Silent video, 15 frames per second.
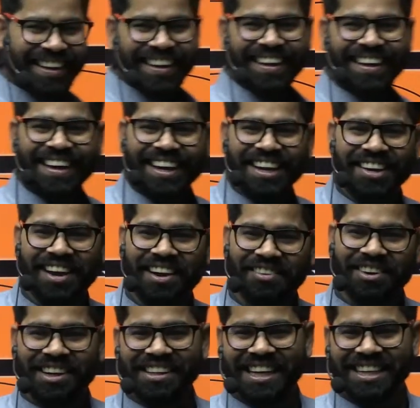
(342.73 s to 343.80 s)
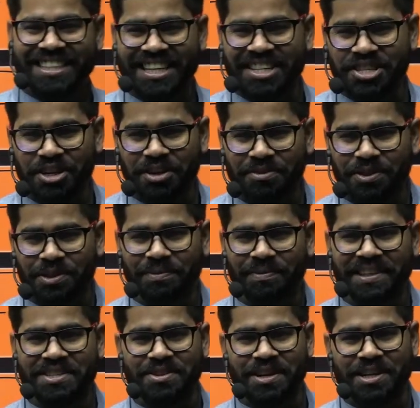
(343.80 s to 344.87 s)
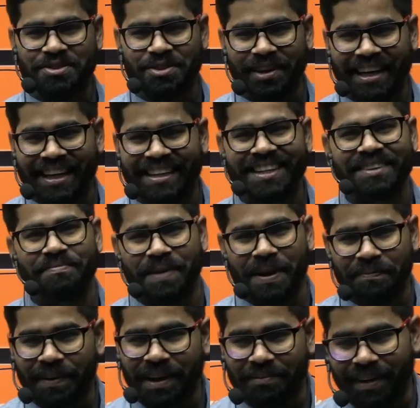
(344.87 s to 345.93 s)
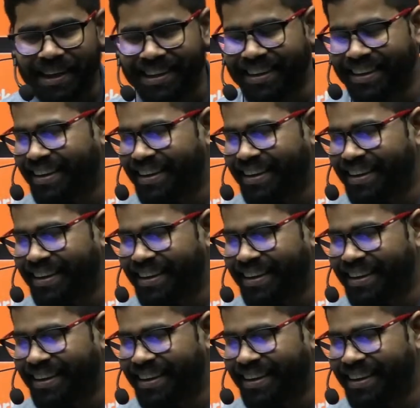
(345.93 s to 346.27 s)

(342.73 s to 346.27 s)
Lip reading: You have got the extension of 2 months, so enjoy it. Prepare better.